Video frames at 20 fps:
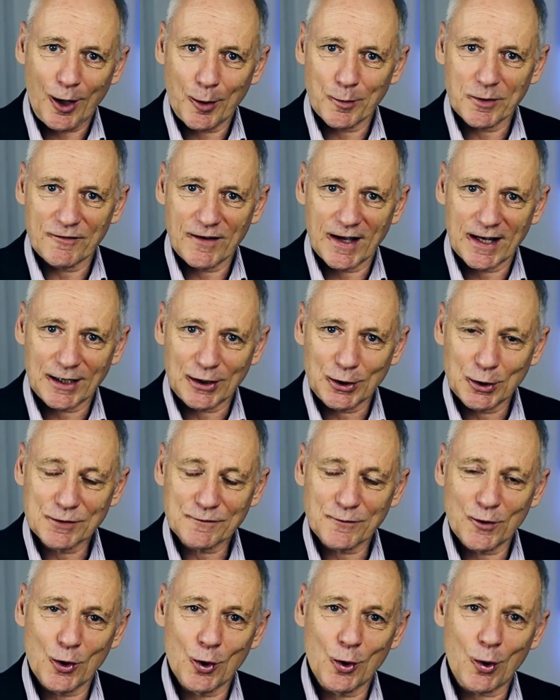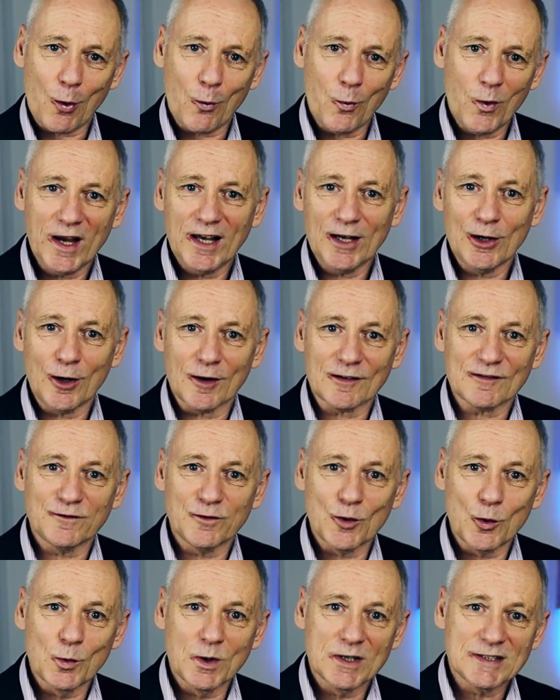Hope you found it useful. We look
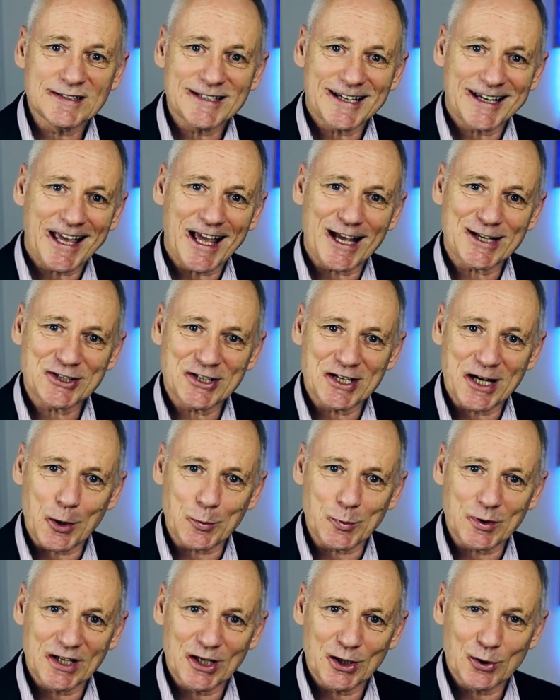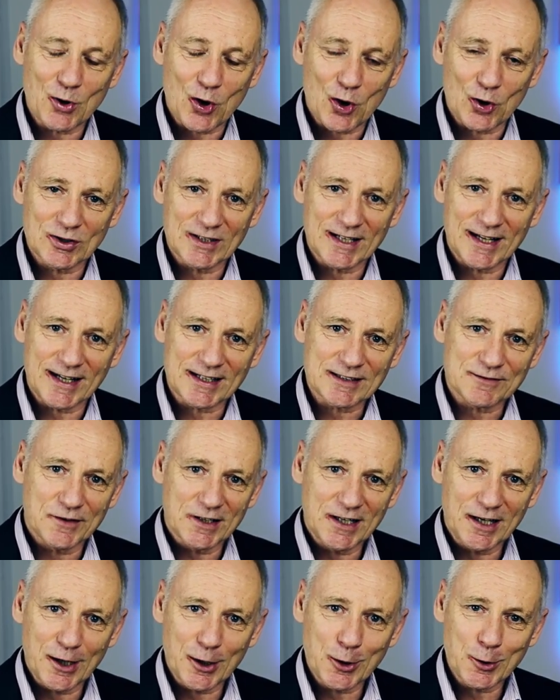forward to catching up with you on the next
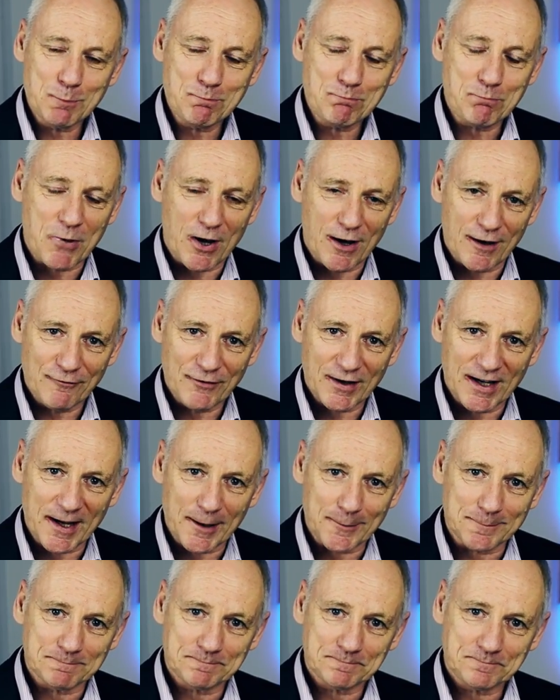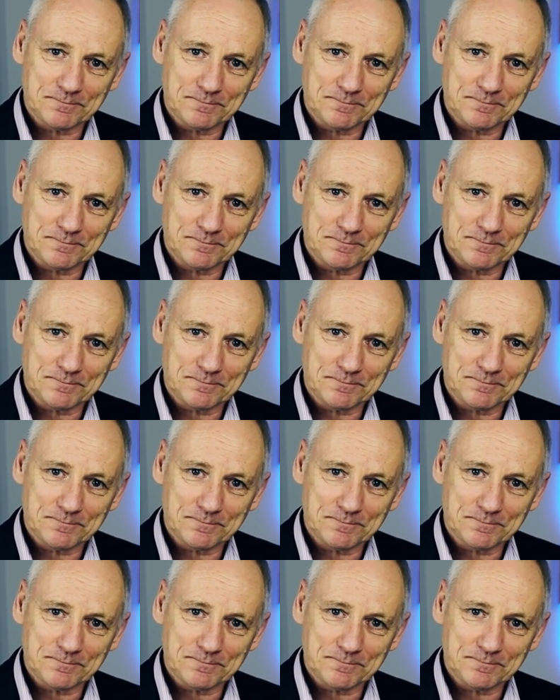video. Bye for now.